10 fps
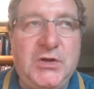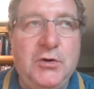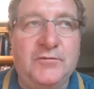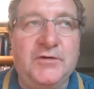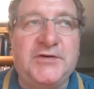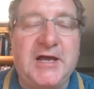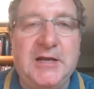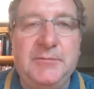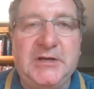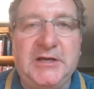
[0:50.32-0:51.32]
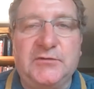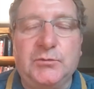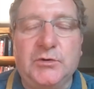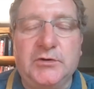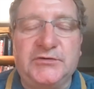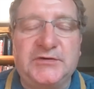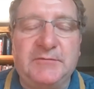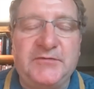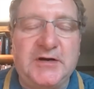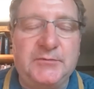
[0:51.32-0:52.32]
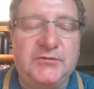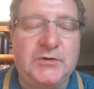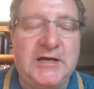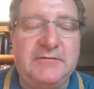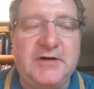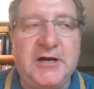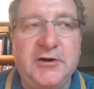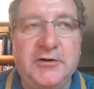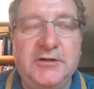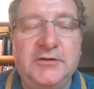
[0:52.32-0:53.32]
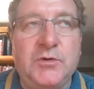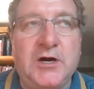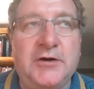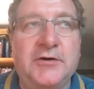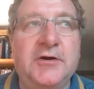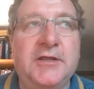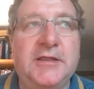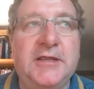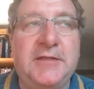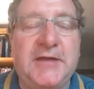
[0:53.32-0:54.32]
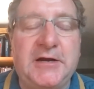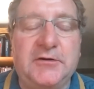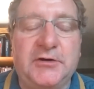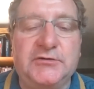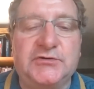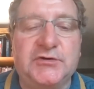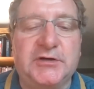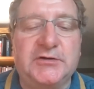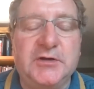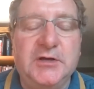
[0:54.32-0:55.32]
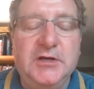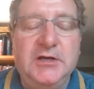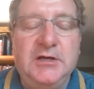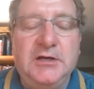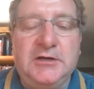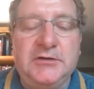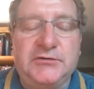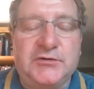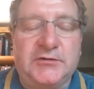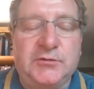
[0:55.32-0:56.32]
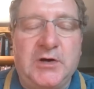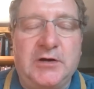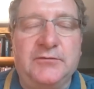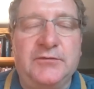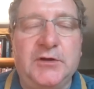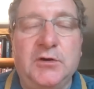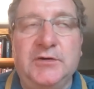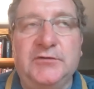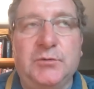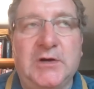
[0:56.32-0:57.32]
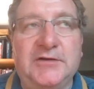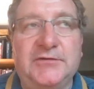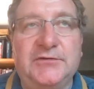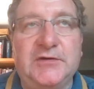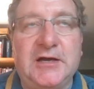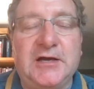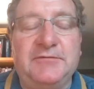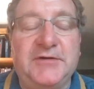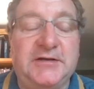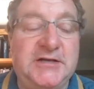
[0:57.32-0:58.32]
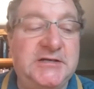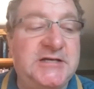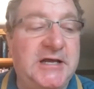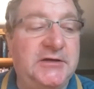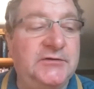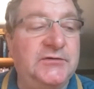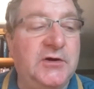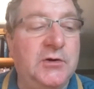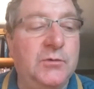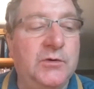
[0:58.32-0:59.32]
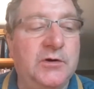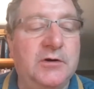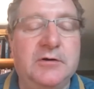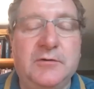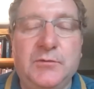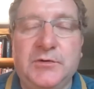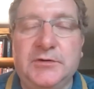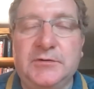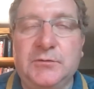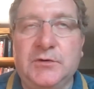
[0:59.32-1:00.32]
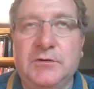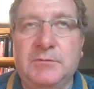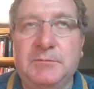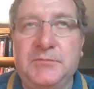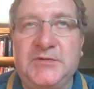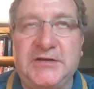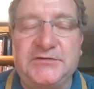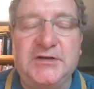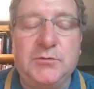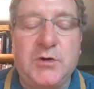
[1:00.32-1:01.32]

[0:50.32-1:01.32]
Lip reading: over time, it gets worse. Some farms will have iron in the water, and that'll constrict the water flow as well as affect intake. So we're testing